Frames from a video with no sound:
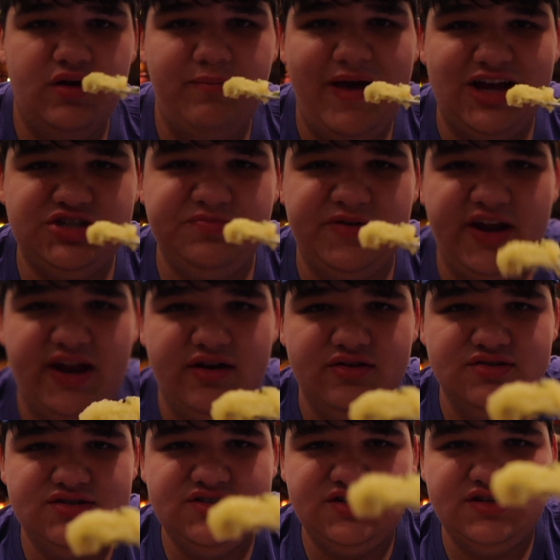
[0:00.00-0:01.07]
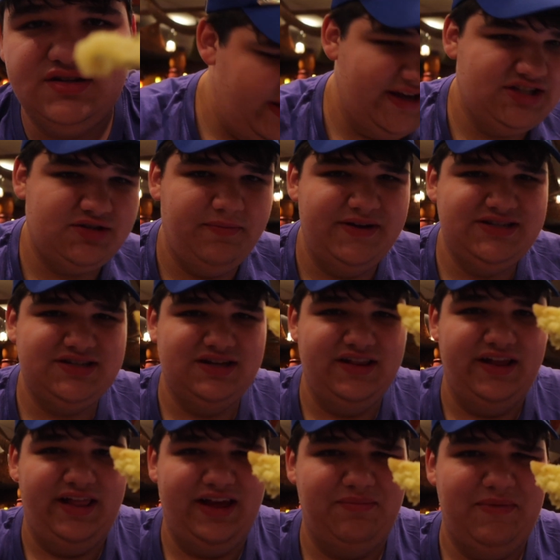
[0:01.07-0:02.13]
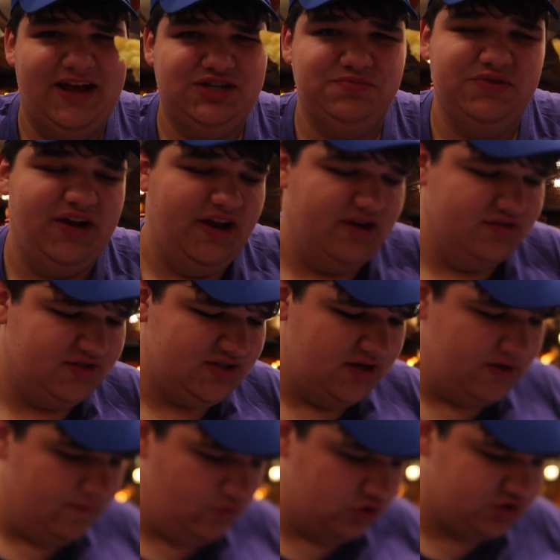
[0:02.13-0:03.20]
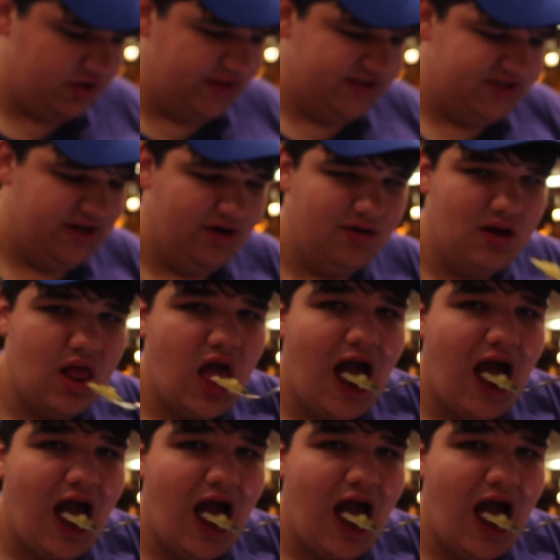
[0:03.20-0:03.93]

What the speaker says: mashed potatoes, but it's basically like mashed potatoes. We'll try this out.